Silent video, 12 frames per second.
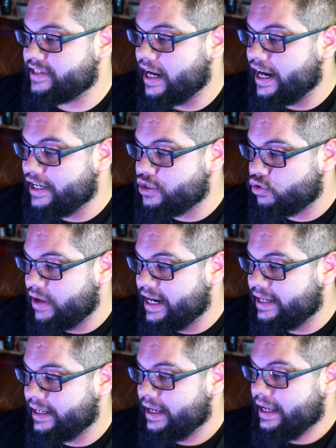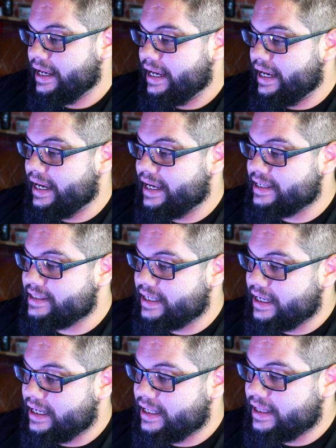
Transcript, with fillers: I train is uh,